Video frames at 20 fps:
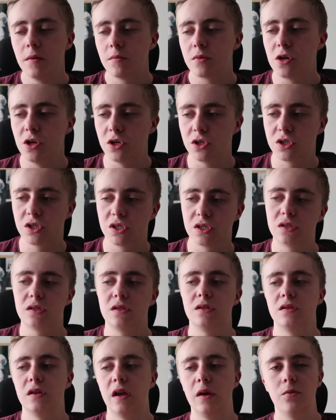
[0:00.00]
because
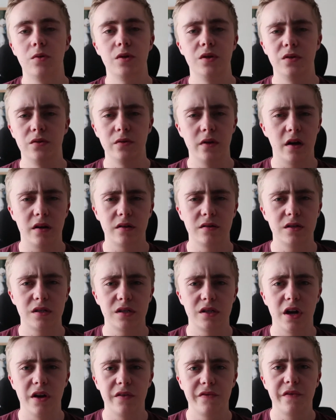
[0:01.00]
they were doing the
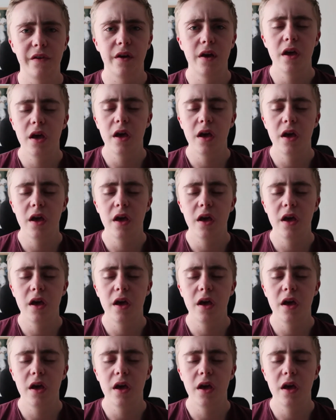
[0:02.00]
stuff.